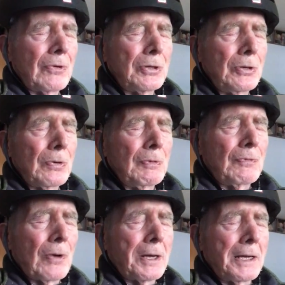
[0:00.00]
for a year
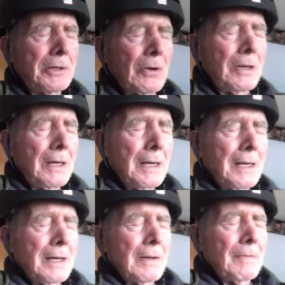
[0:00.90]
before I got there.
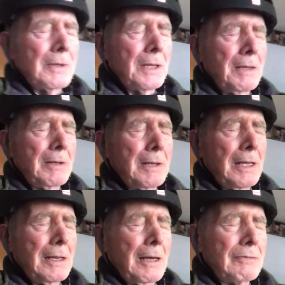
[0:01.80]

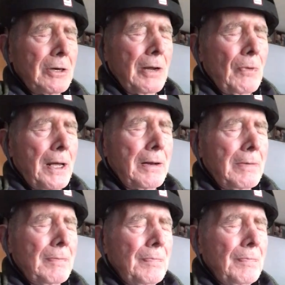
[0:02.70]
He left and I went.